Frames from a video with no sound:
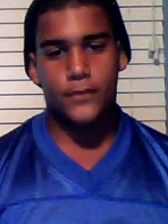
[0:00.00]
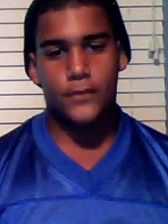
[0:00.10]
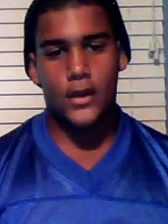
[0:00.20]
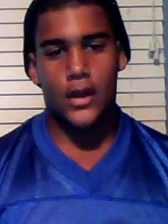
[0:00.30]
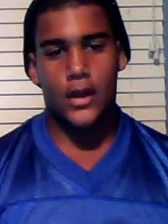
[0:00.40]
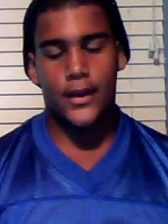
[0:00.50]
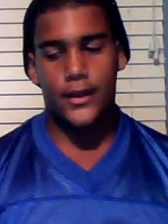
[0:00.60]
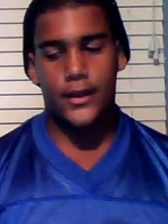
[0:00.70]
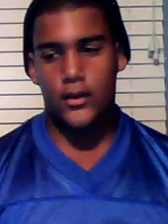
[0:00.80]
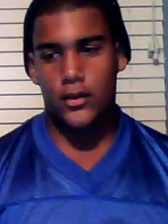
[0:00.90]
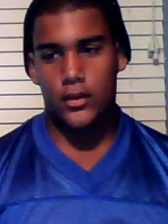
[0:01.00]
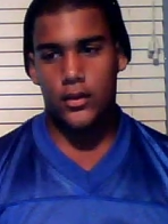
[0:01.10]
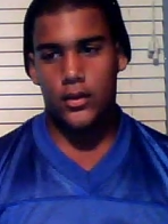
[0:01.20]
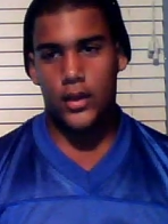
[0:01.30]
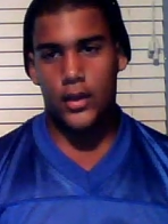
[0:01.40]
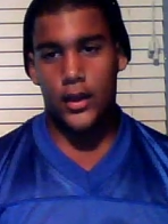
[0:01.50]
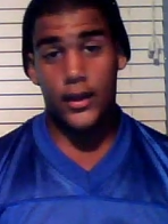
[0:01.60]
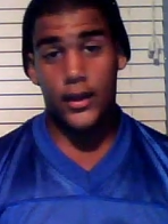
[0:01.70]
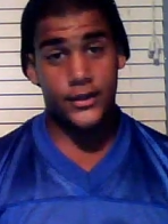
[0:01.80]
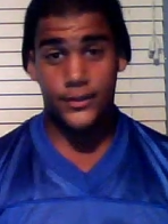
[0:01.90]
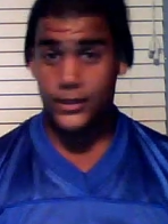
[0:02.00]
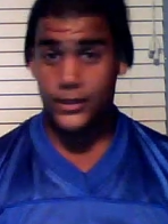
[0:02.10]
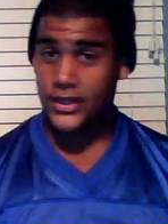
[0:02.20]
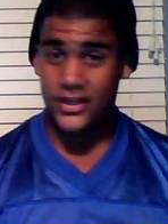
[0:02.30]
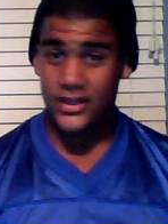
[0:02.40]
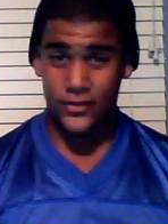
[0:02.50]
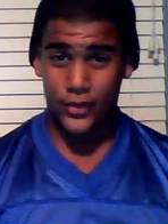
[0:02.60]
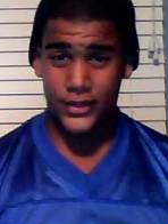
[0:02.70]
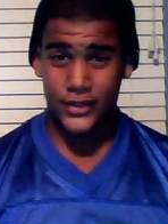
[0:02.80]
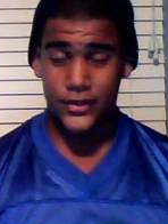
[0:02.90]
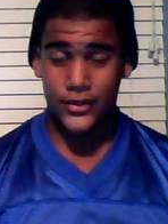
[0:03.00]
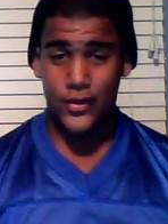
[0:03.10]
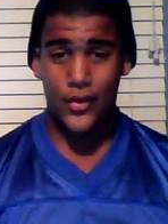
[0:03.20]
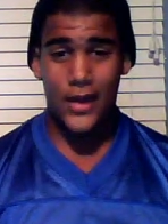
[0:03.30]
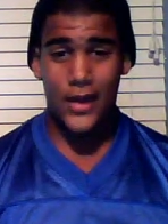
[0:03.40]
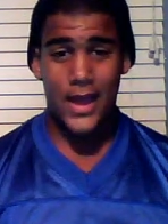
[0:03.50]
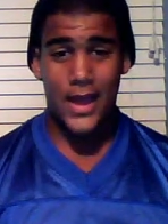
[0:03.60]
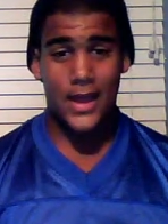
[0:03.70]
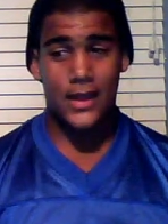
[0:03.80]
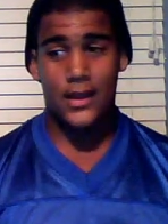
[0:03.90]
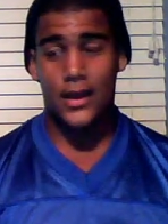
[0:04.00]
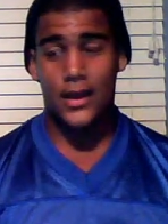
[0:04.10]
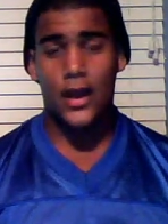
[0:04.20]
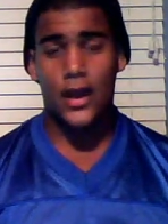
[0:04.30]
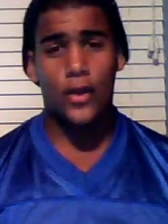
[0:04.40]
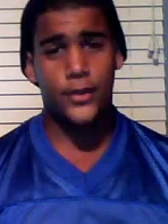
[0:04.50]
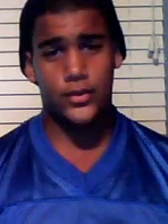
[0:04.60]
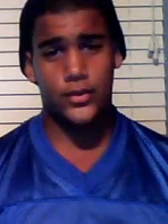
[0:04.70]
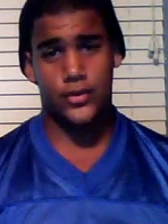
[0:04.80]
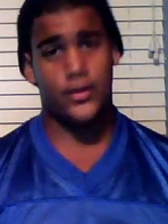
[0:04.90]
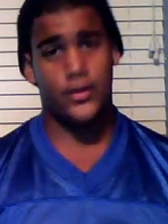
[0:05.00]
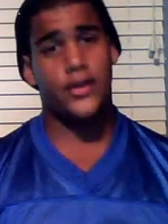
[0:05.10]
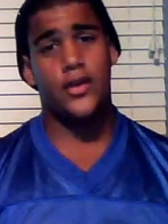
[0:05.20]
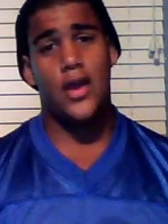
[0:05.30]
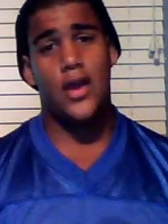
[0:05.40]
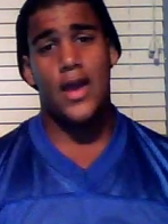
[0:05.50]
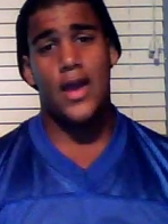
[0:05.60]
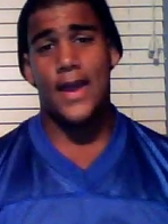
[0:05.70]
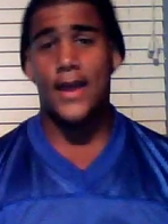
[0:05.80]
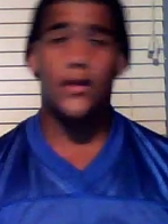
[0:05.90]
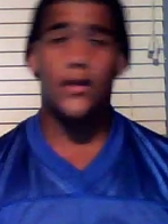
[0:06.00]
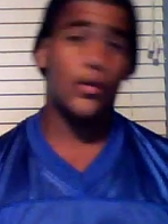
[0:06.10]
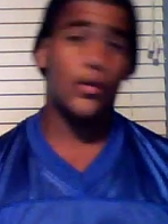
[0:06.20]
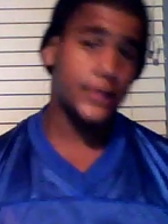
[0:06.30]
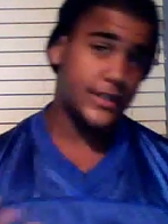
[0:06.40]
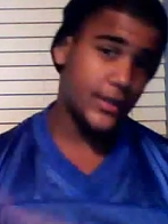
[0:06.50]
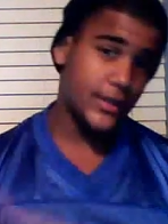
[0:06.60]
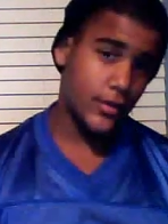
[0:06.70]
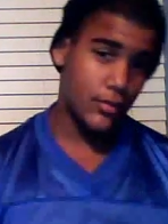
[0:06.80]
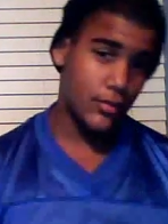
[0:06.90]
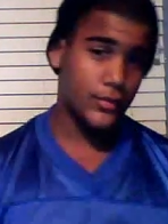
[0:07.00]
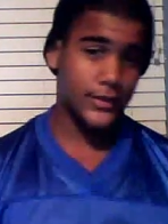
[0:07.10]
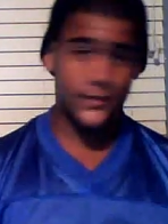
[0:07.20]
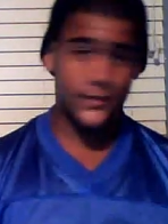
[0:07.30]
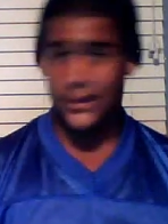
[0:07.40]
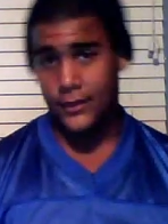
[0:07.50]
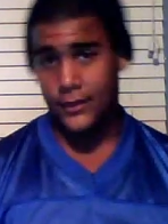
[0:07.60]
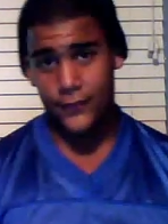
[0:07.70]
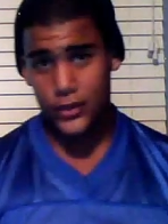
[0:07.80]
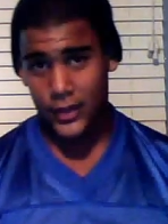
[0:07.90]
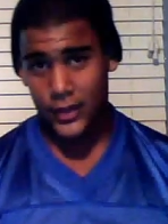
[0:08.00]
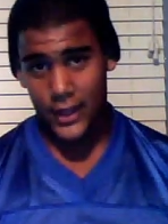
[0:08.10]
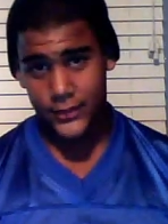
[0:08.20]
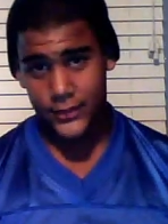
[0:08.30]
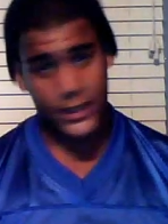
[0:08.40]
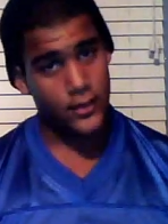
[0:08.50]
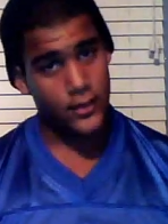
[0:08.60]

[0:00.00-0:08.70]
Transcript: Alright. This has been Shane Dizzle 22, and I hope you enjoyed, and hope to see you sometime in the future at Camp Shane.